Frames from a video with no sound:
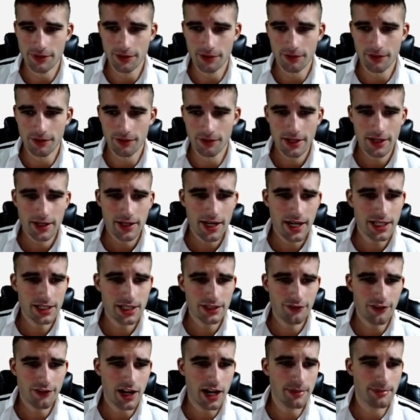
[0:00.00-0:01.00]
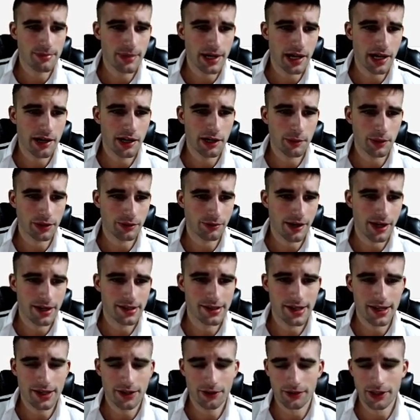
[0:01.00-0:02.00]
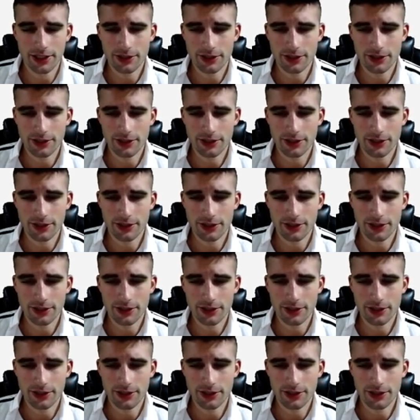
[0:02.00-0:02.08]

So he's a fine pairing with Ryan Tannehill.